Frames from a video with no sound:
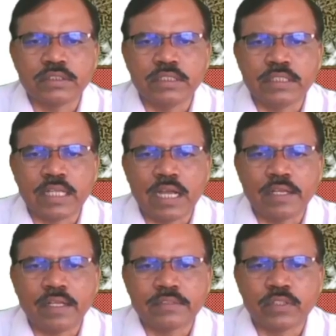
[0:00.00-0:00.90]
theta,
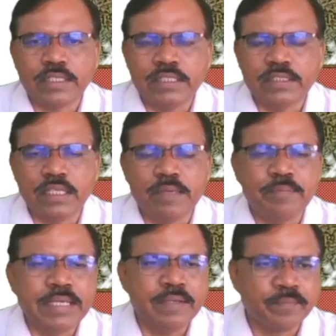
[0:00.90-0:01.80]
sorry,
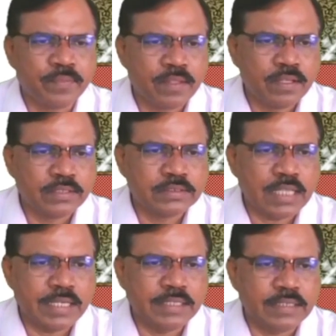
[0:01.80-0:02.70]
AB
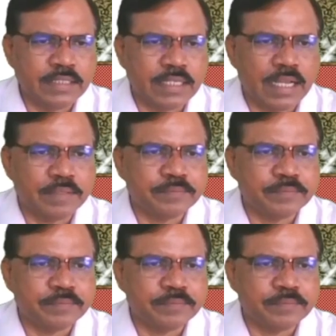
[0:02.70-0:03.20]
sin theta.